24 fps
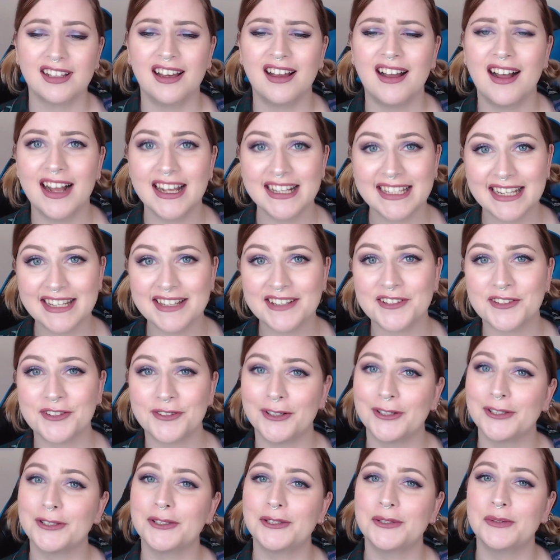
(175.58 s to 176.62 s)
I tend to
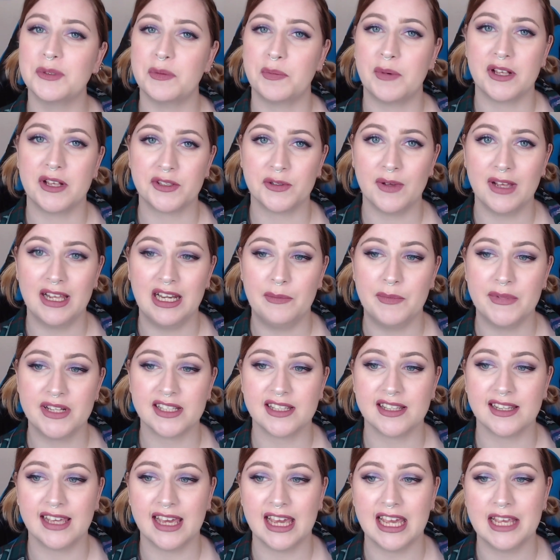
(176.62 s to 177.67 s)
struggle with puzzle elements
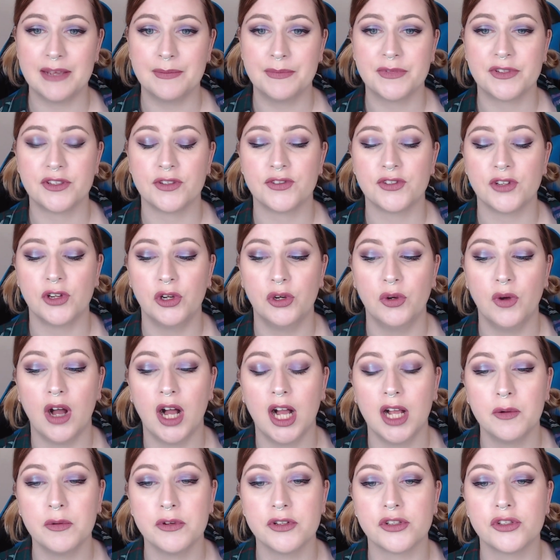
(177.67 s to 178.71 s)
in games, so
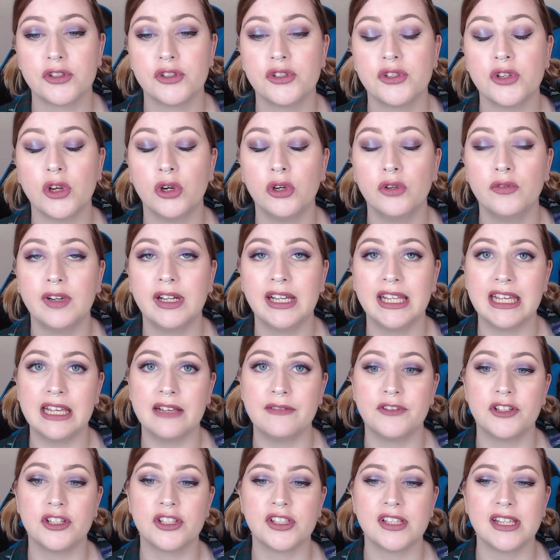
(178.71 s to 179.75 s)
I was so
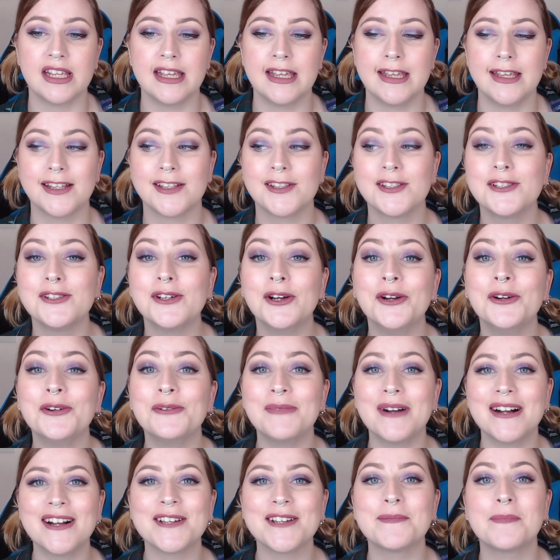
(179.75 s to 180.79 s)
relieved to see so
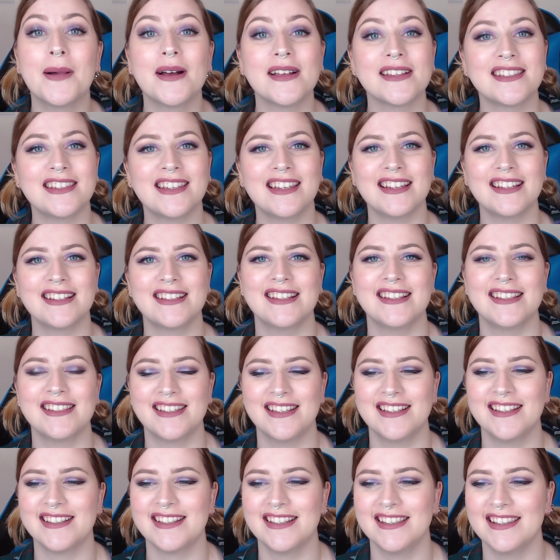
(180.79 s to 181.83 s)
much puzzle
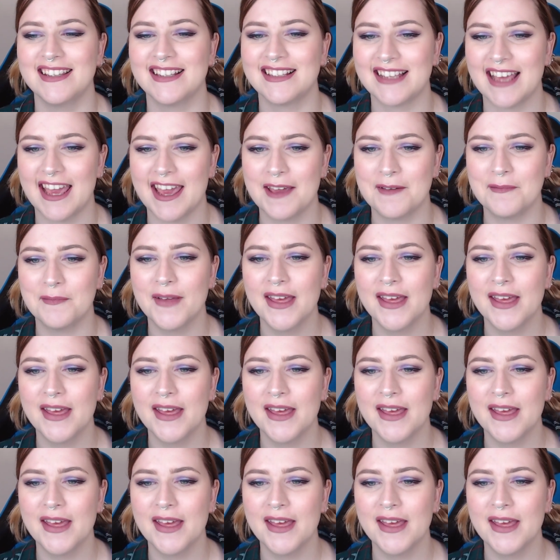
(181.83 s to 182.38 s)
assistance in this game.